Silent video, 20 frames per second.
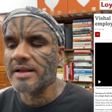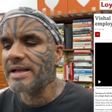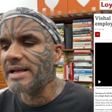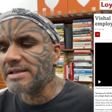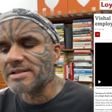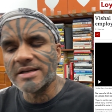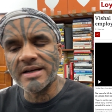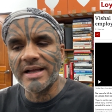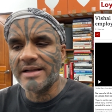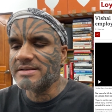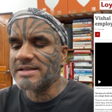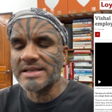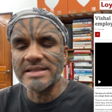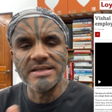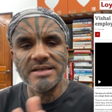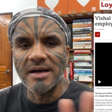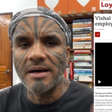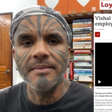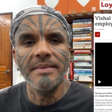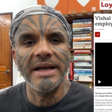He should have
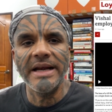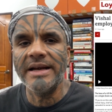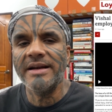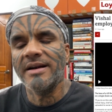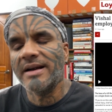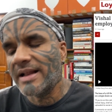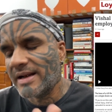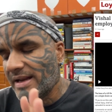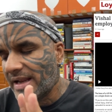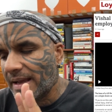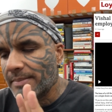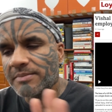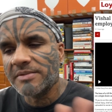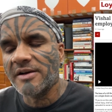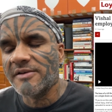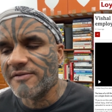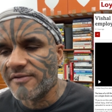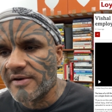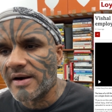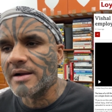just terminated and kept
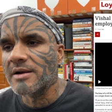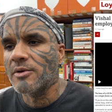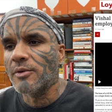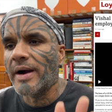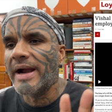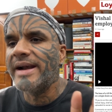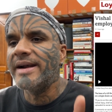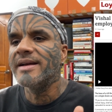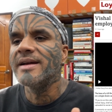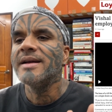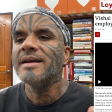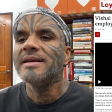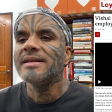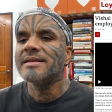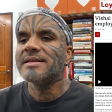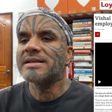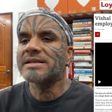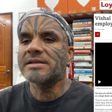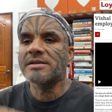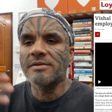the fuck quiet.
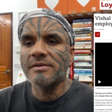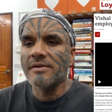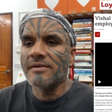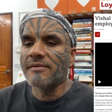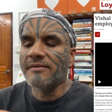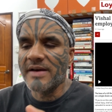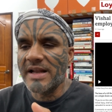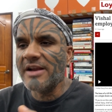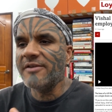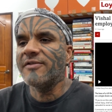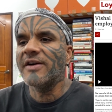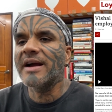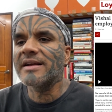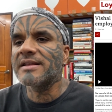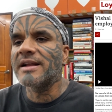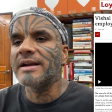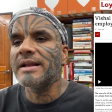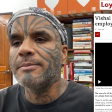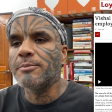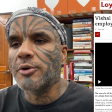This very
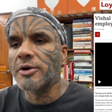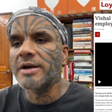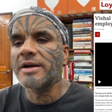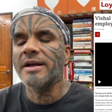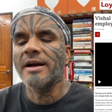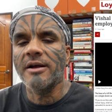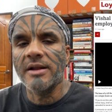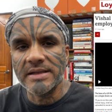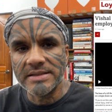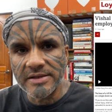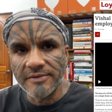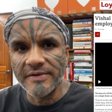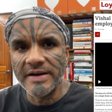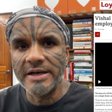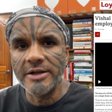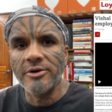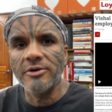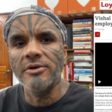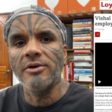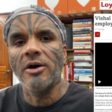fact that he put it as a
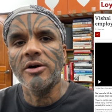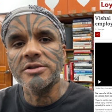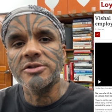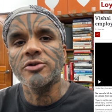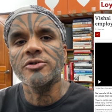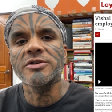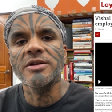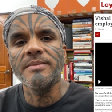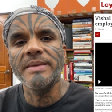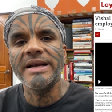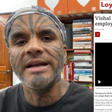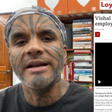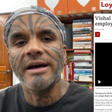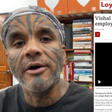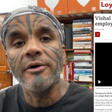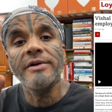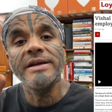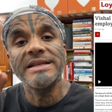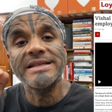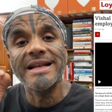video on social media,
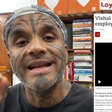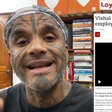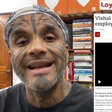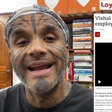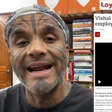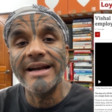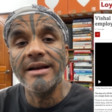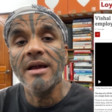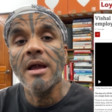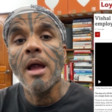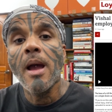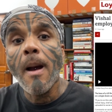now he will get